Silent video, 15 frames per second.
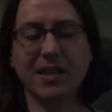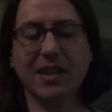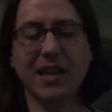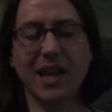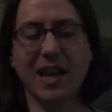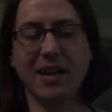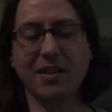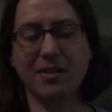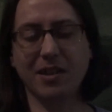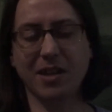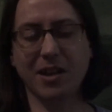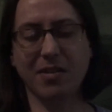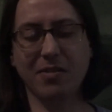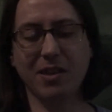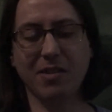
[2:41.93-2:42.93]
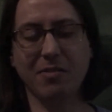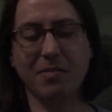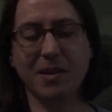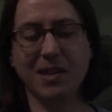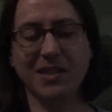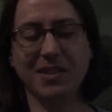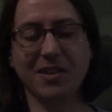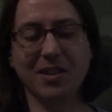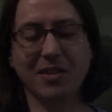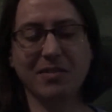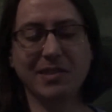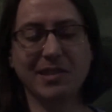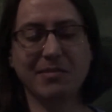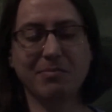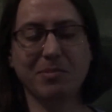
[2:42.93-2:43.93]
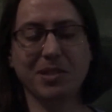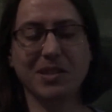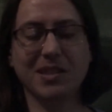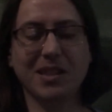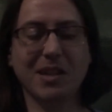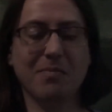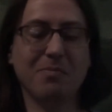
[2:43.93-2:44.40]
And again, you know, there are better knives, but